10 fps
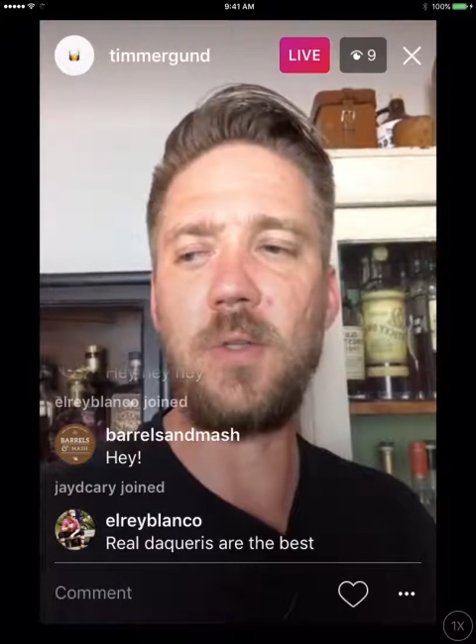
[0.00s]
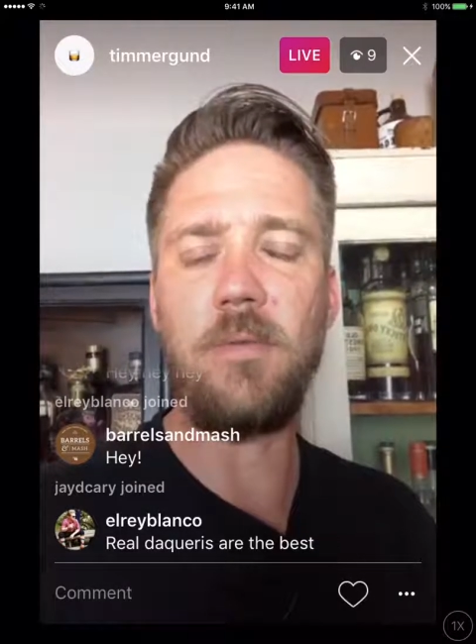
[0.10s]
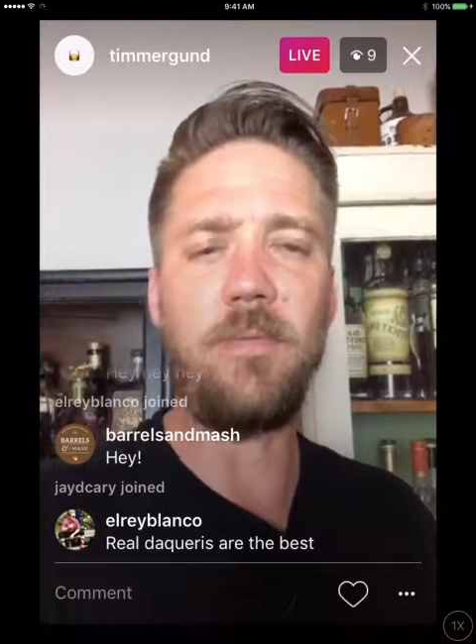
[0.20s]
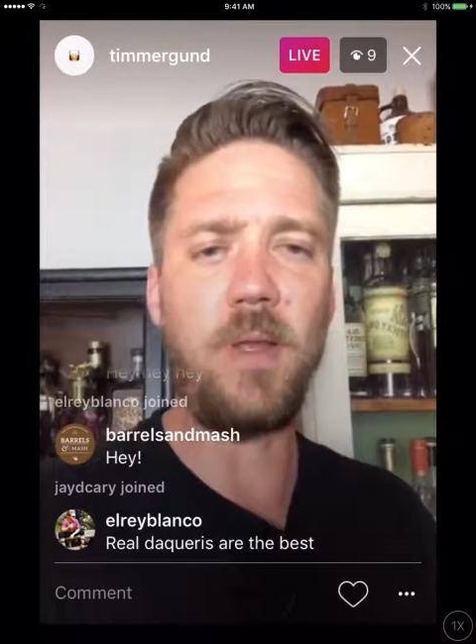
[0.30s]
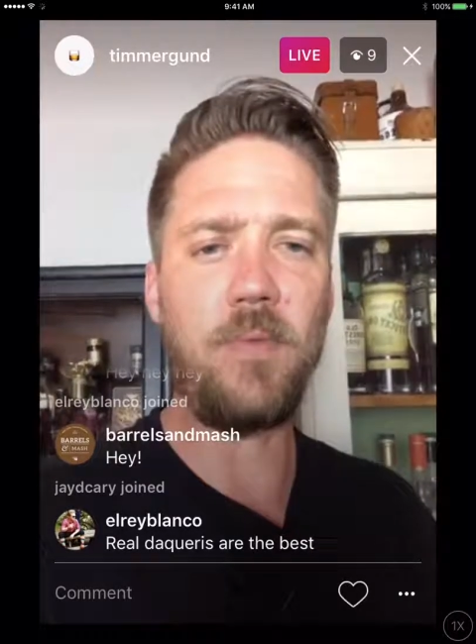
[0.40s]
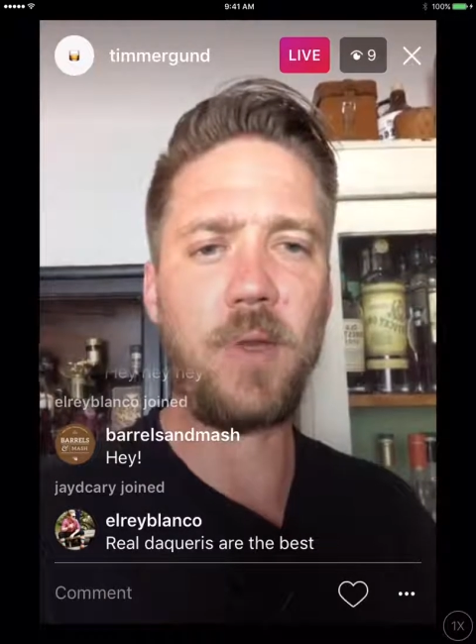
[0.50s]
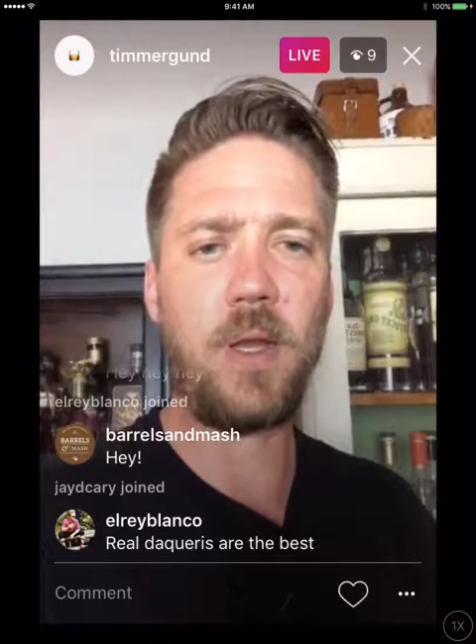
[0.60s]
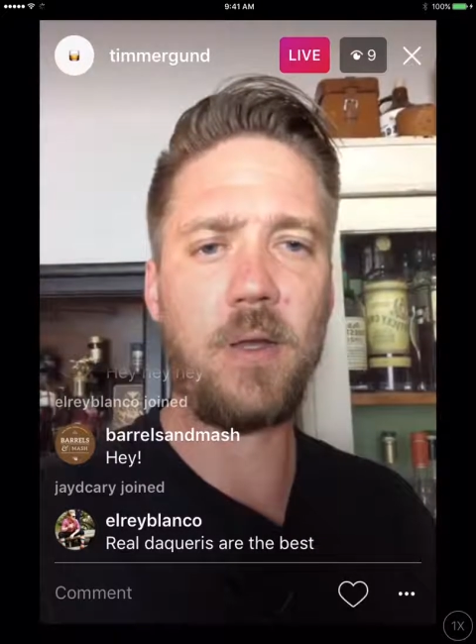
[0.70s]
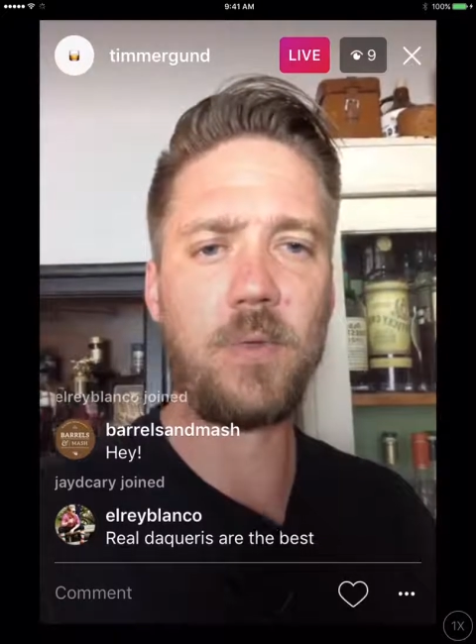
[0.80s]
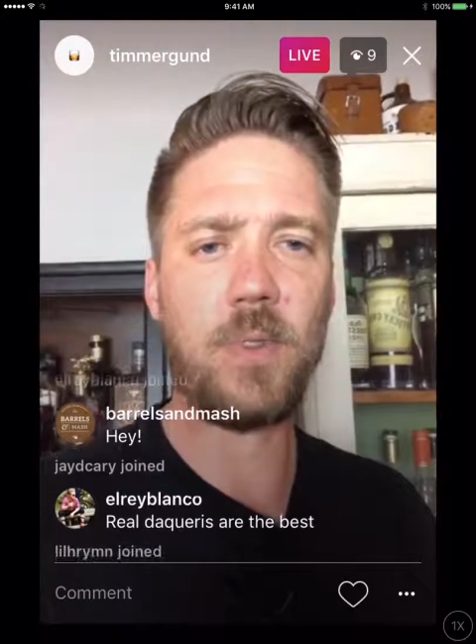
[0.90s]
the flavor
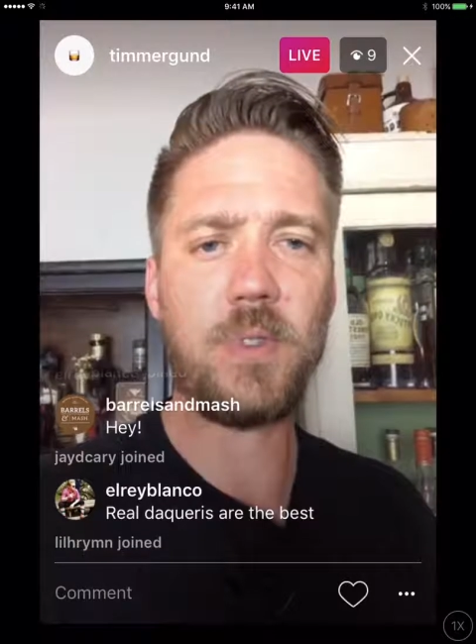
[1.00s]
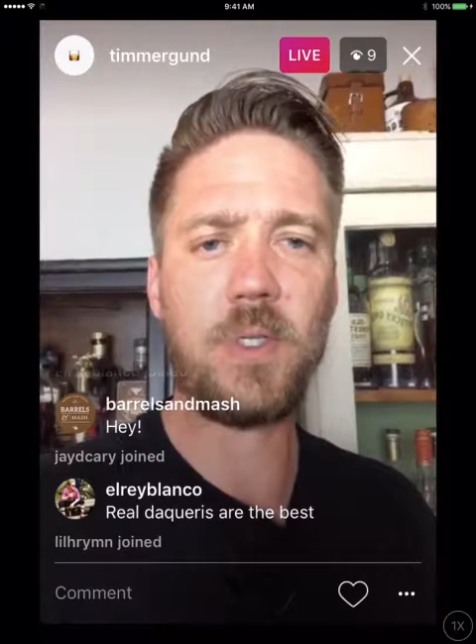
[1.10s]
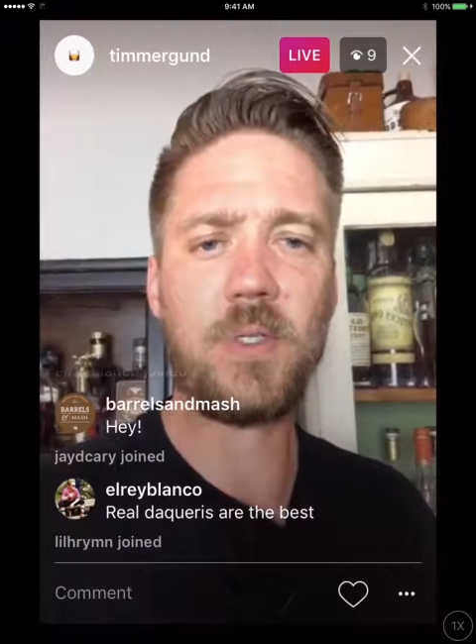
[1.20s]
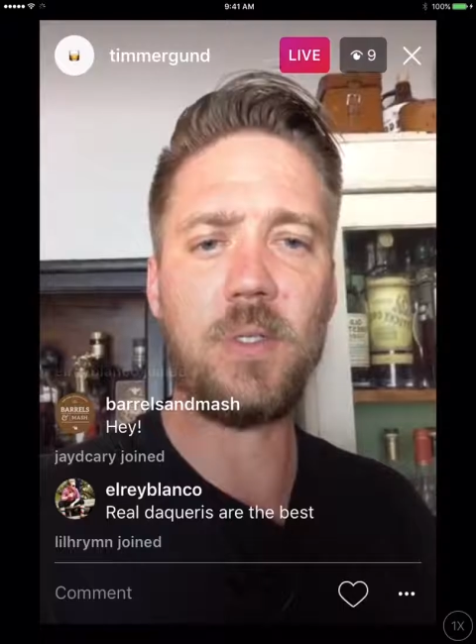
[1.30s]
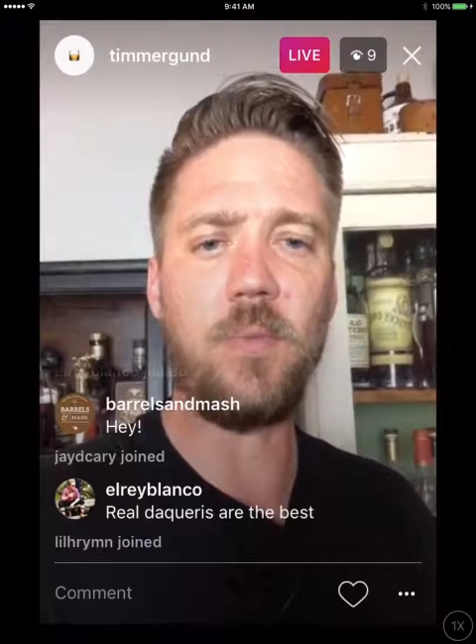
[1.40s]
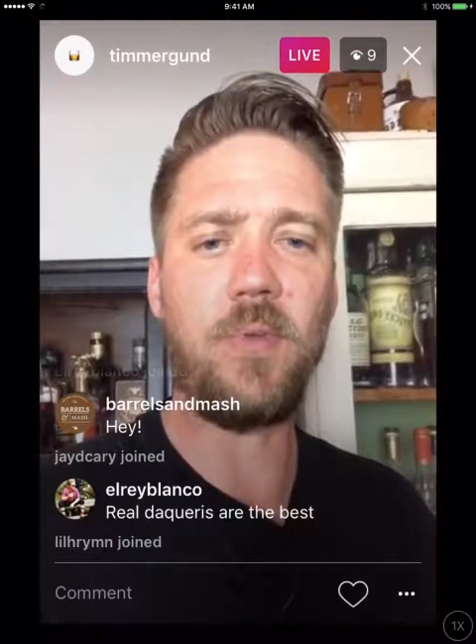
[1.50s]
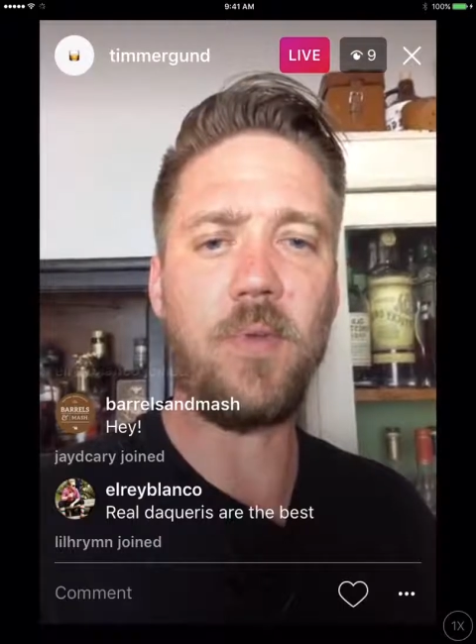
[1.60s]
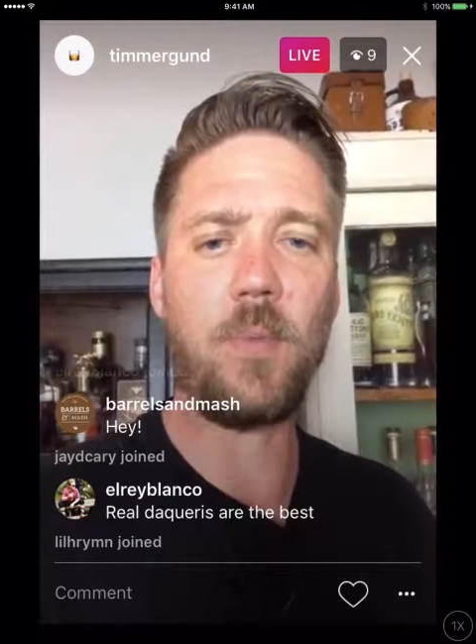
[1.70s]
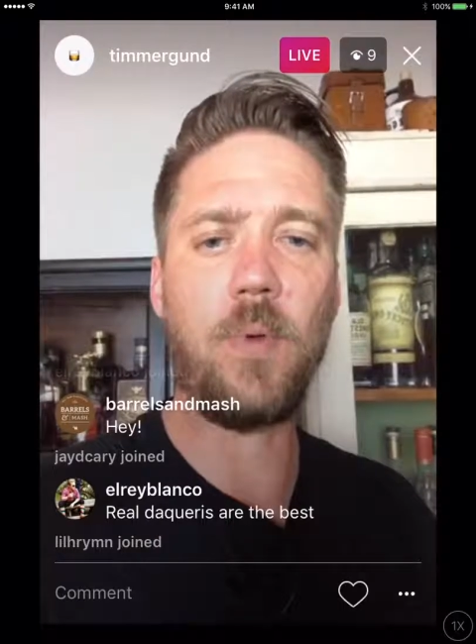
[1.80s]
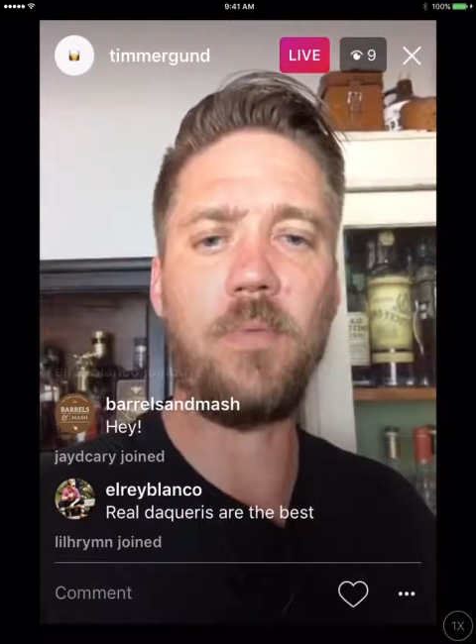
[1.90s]
characteristics and the
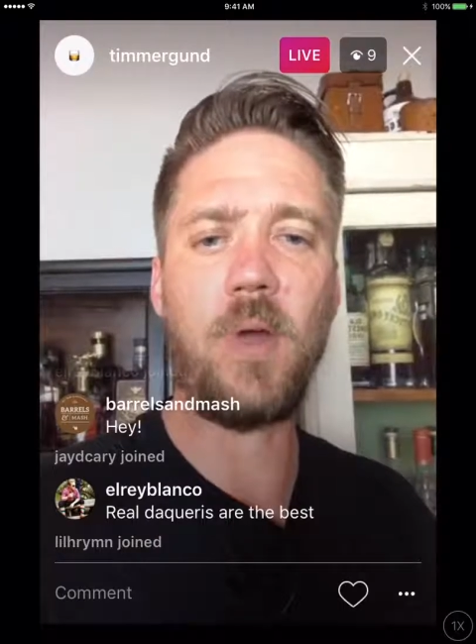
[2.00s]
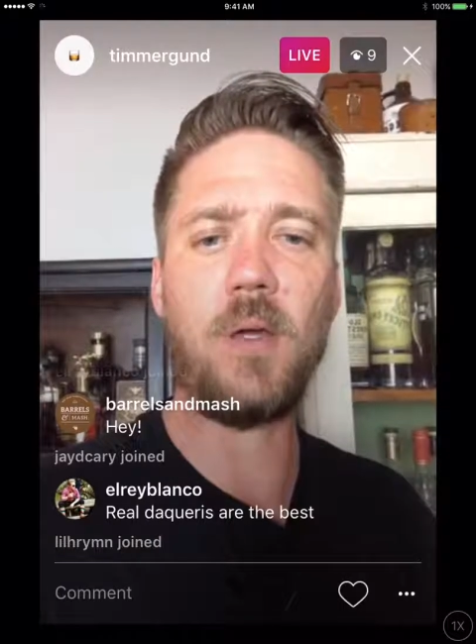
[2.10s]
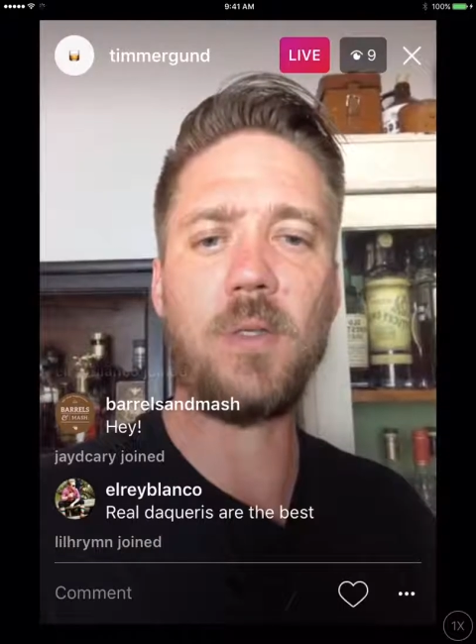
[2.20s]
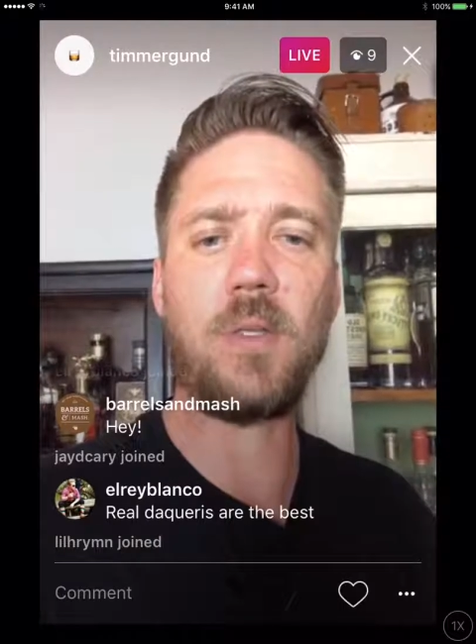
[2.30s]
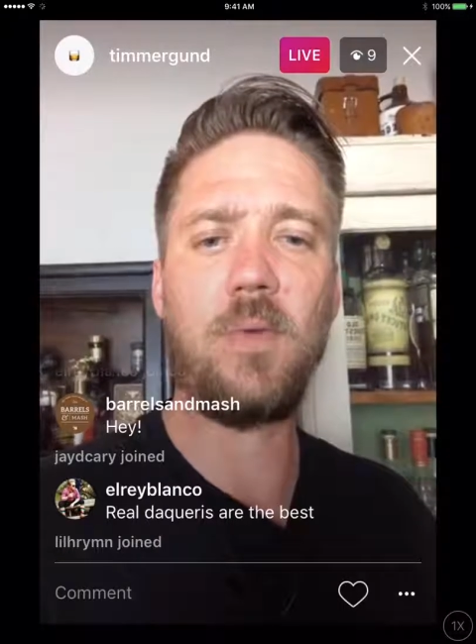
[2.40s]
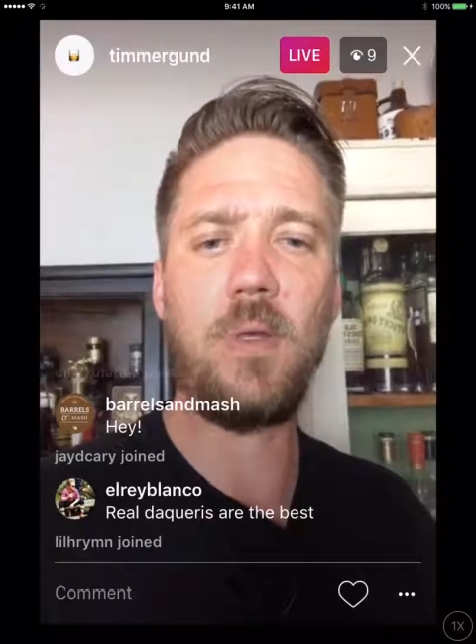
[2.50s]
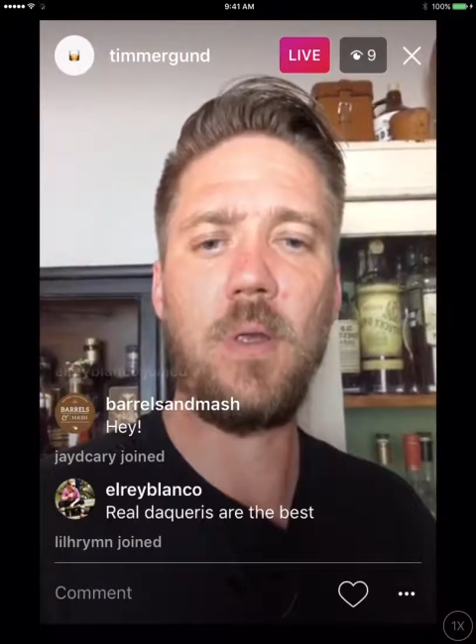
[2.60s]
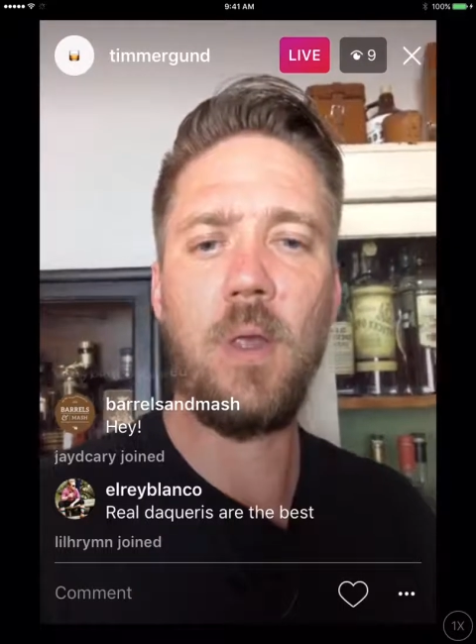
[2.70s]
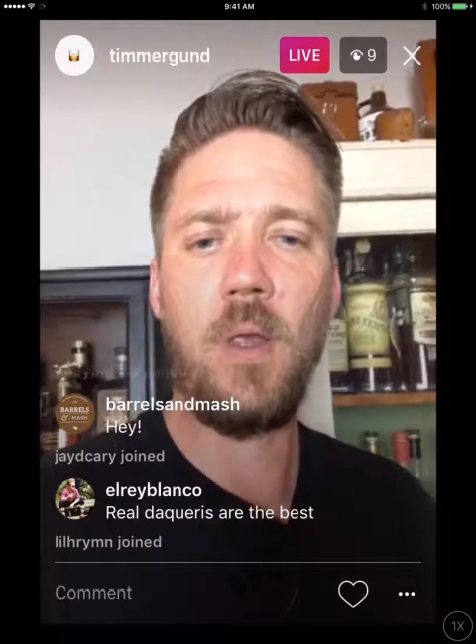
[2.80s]
flavor profiles of it